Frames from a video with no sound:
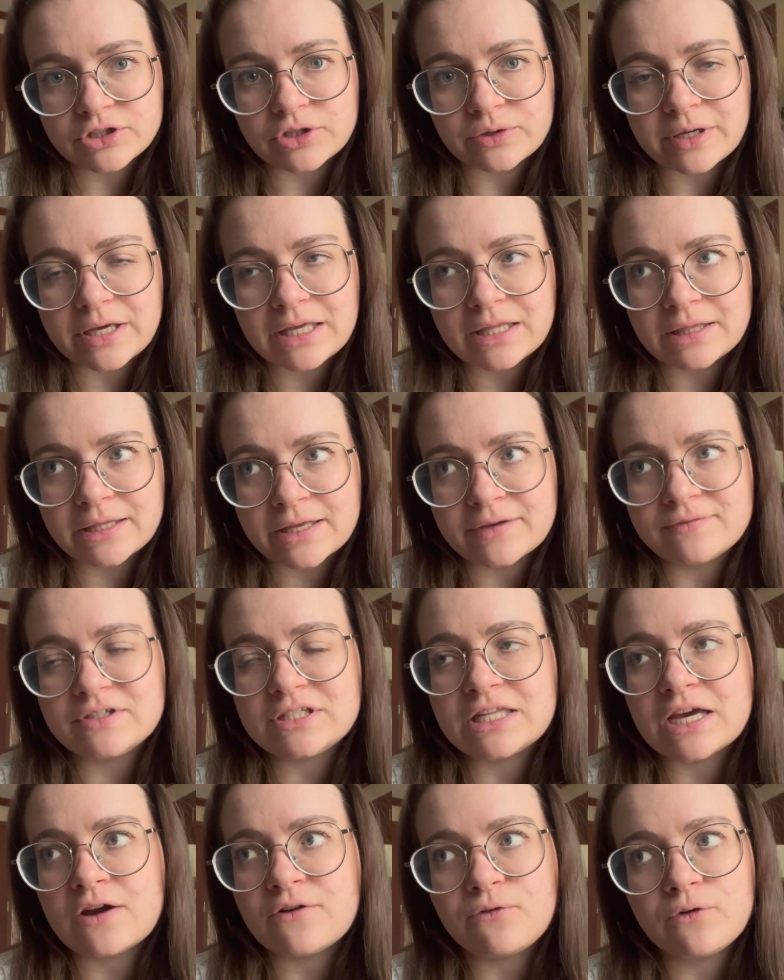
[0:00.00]
So he
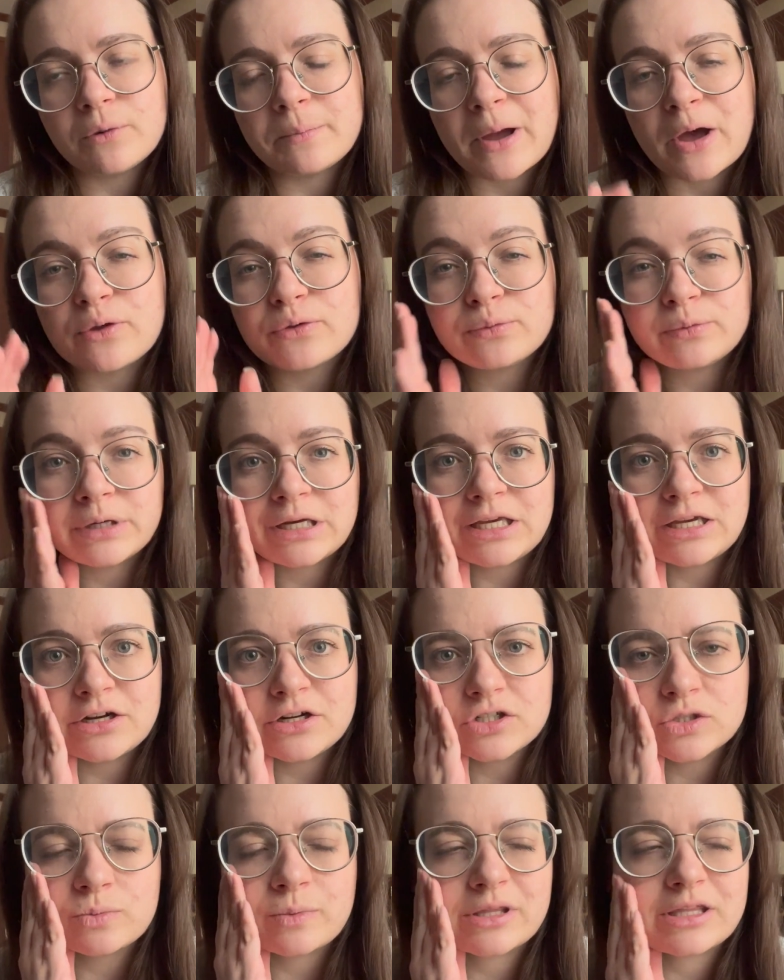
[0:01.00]
lived there for about 3
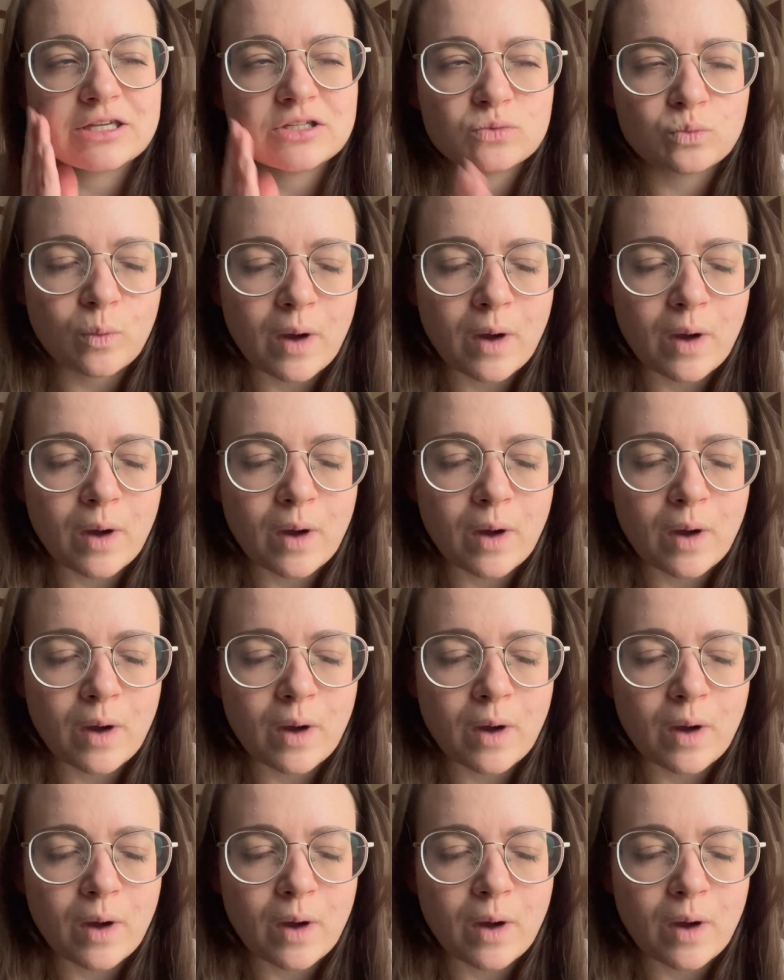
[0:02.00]
years with his